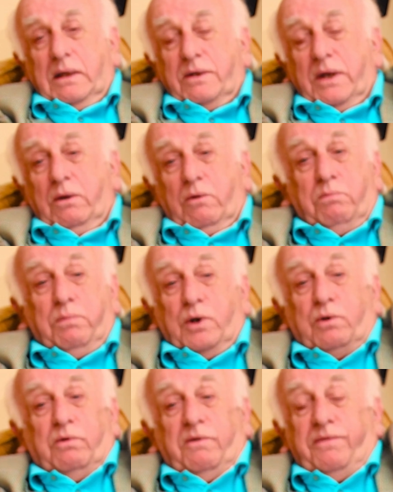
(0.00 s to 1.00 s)
sort of
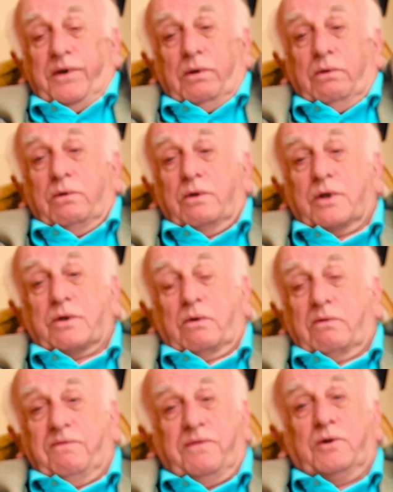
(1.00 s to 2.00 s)
book reviews
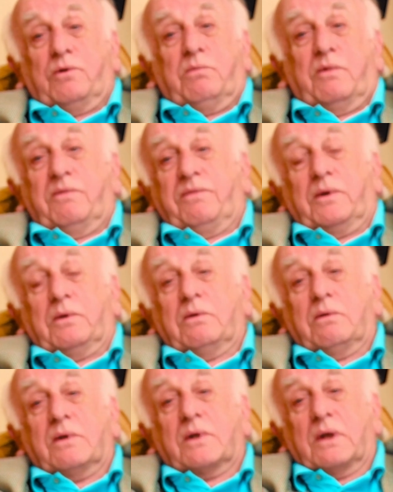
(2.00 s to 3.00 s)
or film
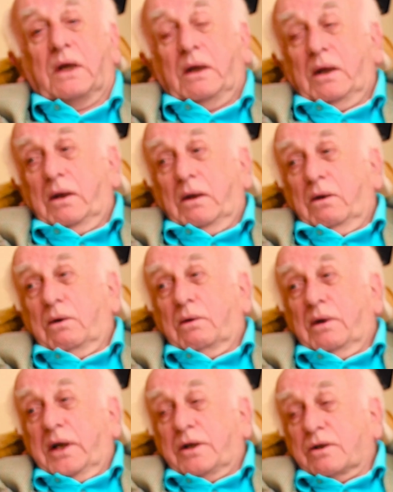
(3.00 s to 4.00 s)
reviews or
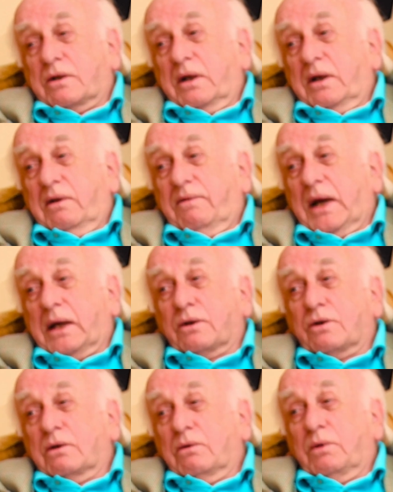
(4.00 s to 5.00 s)
legislative
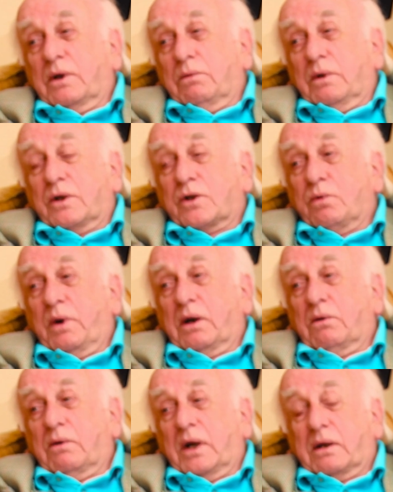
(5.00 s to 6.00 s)
action. We
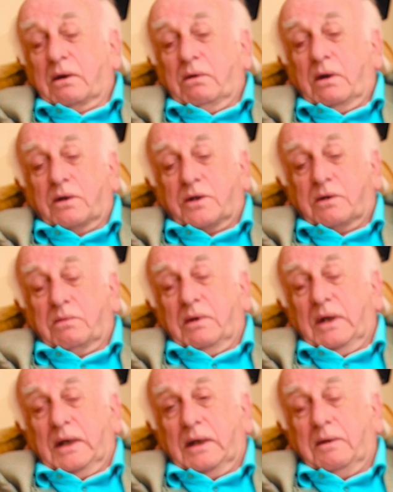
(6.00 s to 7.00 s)
swing right across
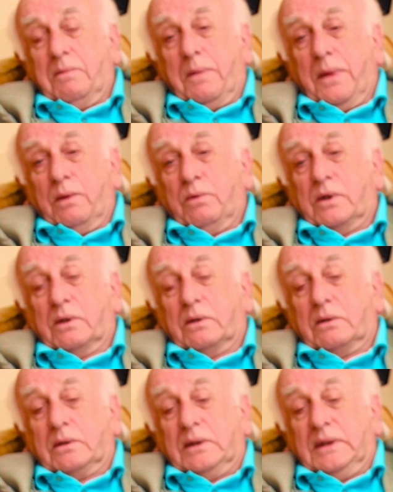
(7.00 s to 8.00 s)
the world.
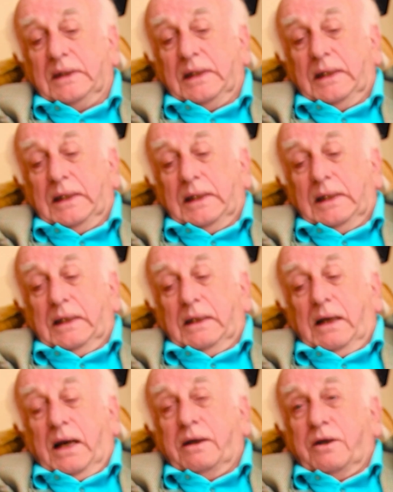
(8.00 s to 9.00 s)

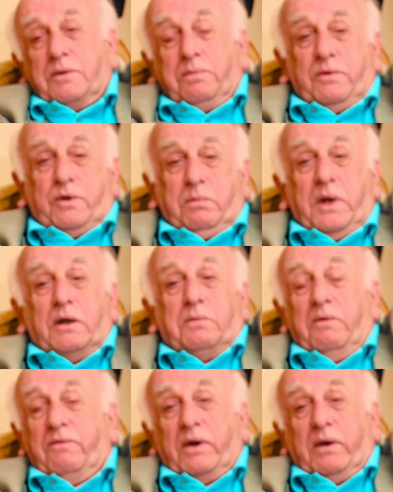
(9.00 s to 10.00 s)
And to me, it's
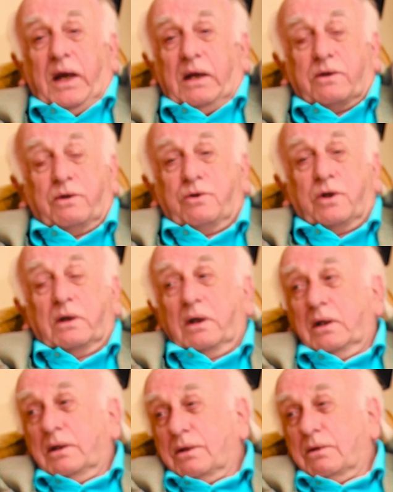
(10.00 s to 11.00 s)
been as a
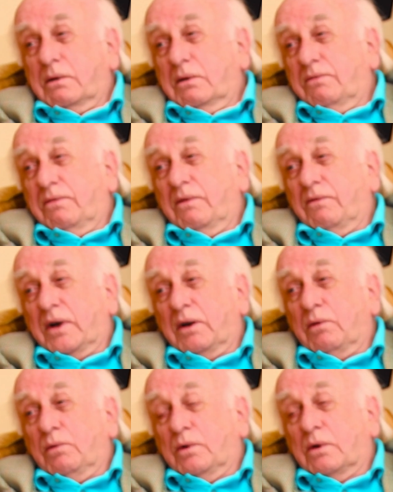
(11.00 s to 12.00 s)
journalist, it's been very
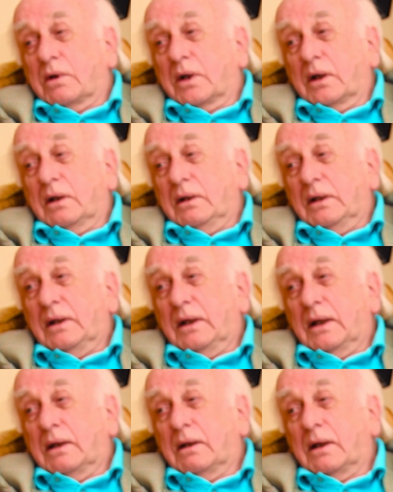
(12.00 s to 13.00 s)
rewarding,
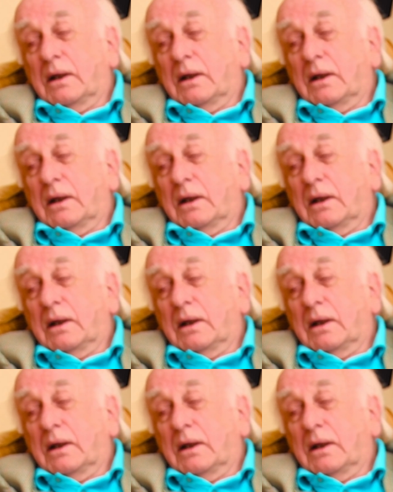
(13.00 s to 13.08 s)
and